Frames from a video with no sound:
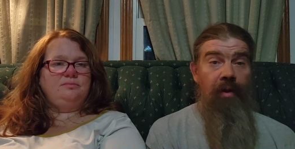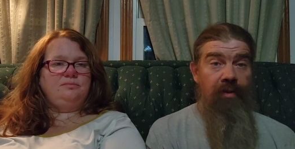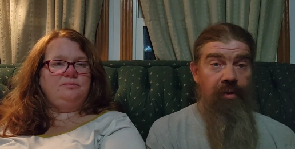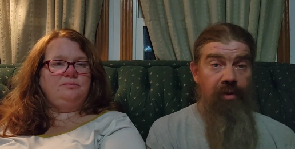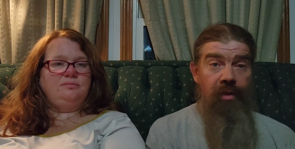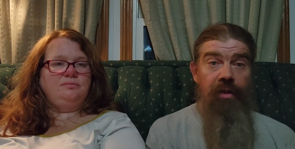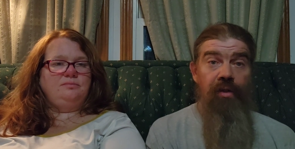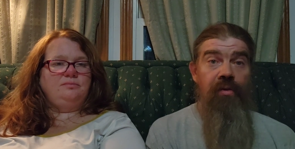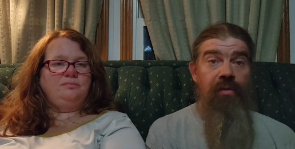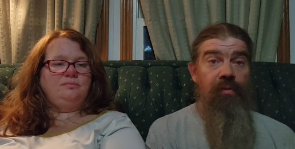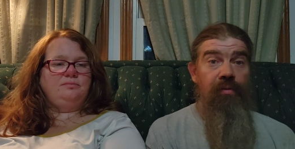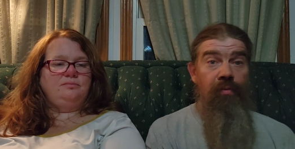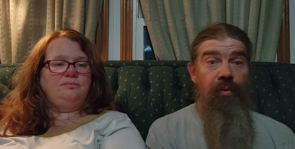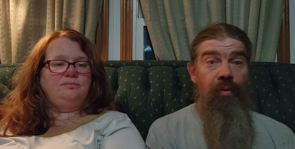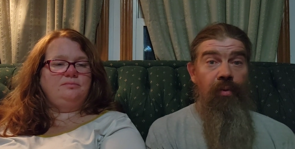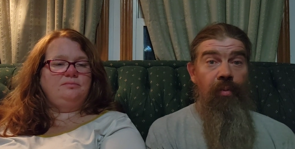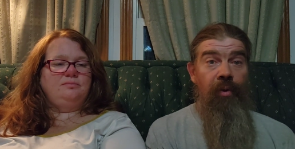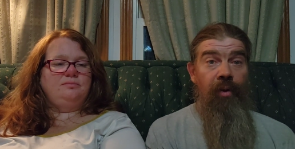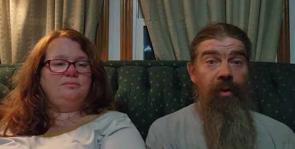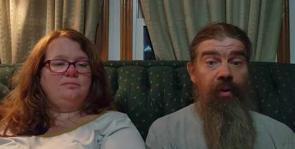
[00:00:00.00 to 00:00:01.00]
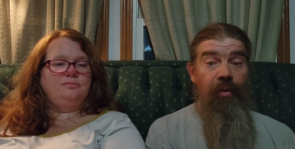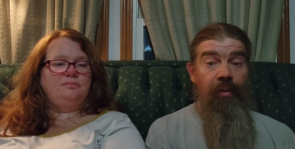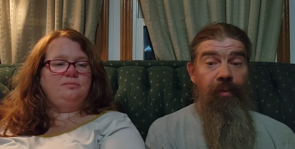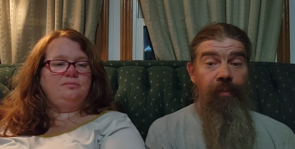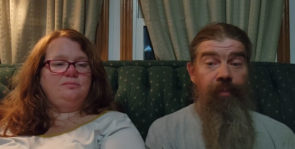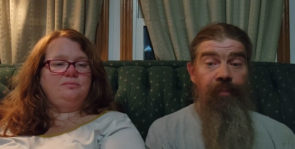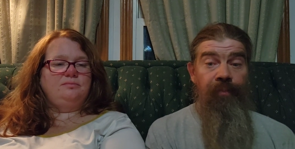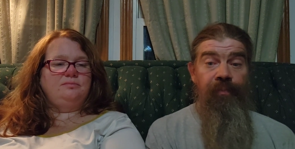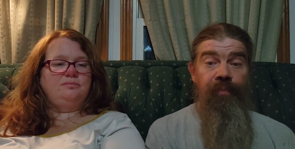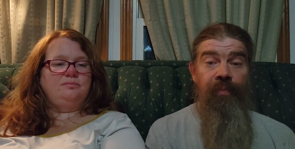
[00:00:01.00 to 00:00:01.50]
Speaker 1: and change it for the better.
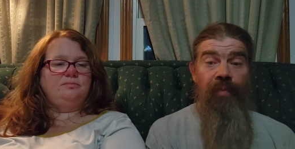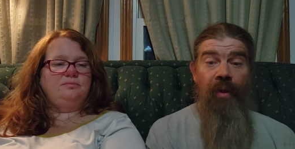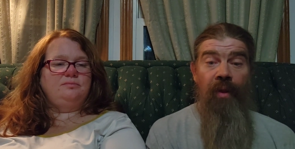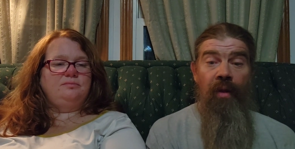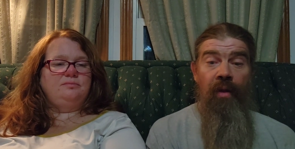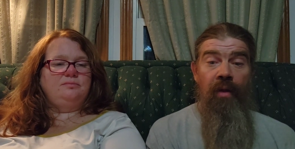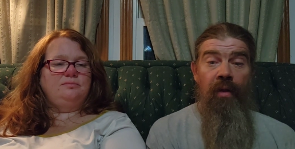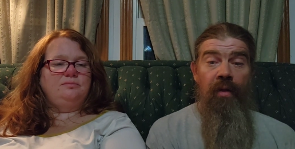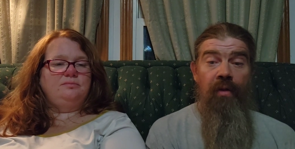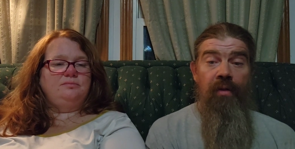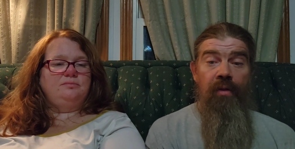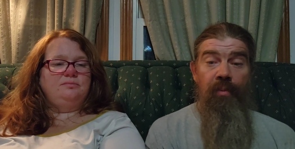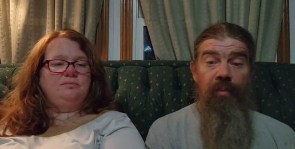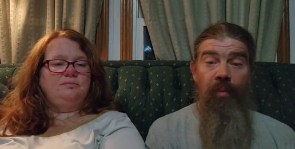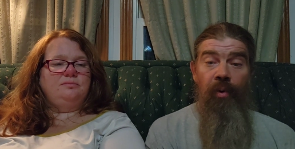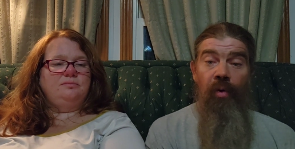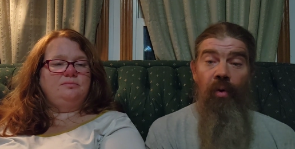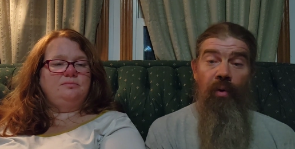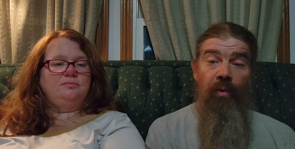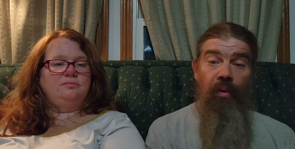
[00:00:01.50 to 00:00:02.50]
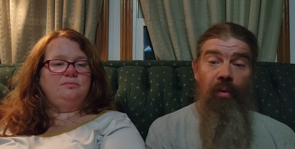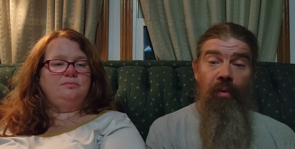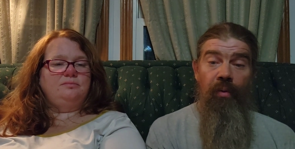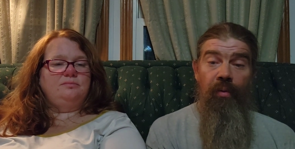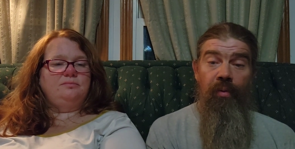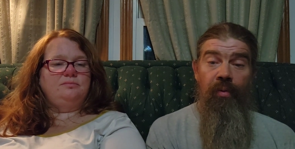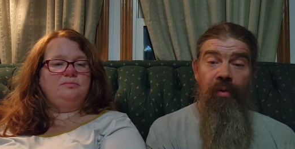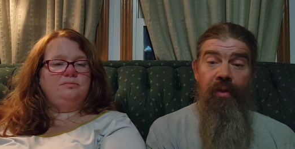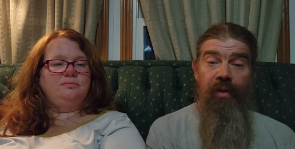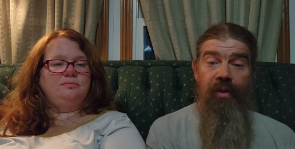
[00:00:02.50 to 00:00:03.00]

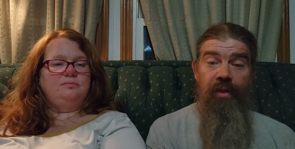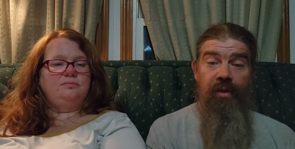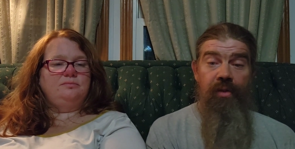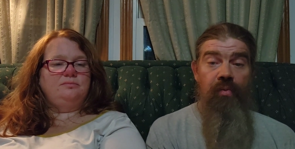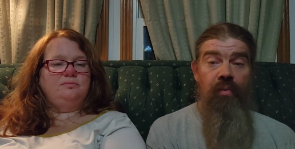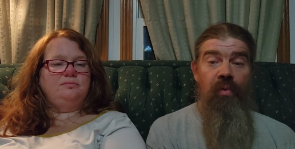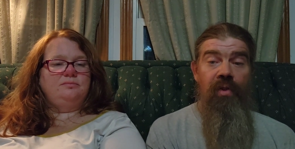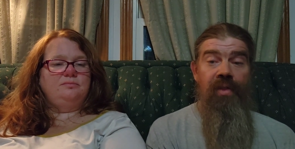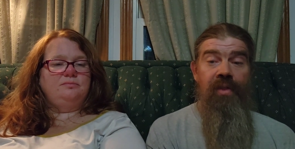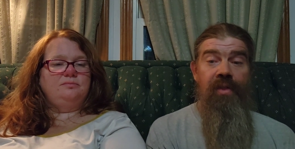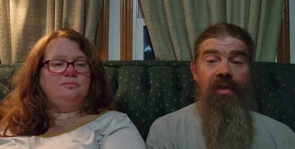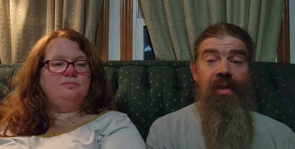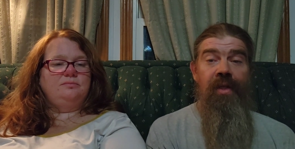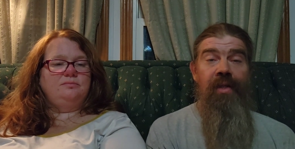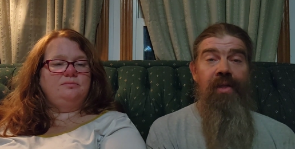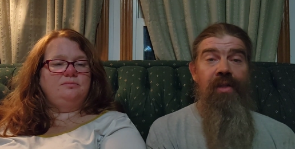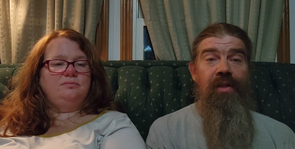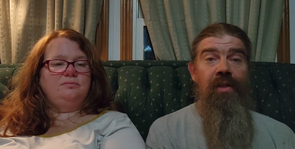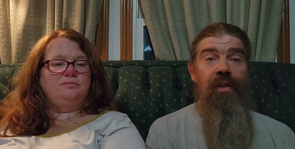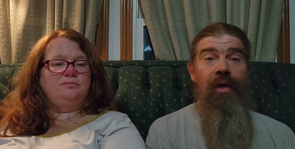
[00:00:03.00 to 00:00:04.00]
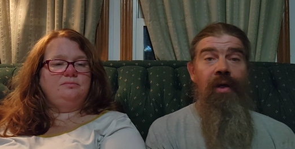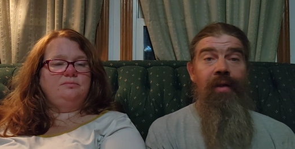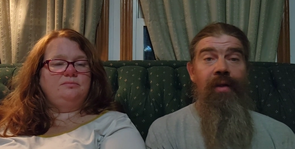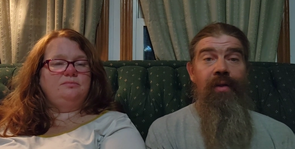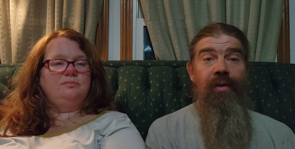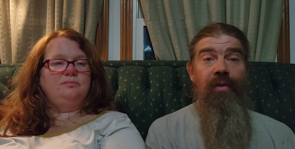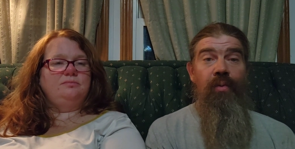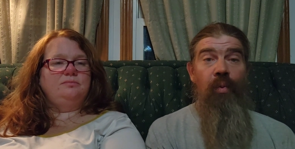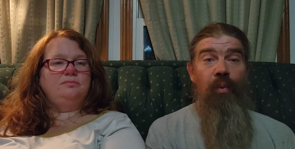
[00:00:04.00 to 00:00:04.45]
Tomorrow is Wednesday, July the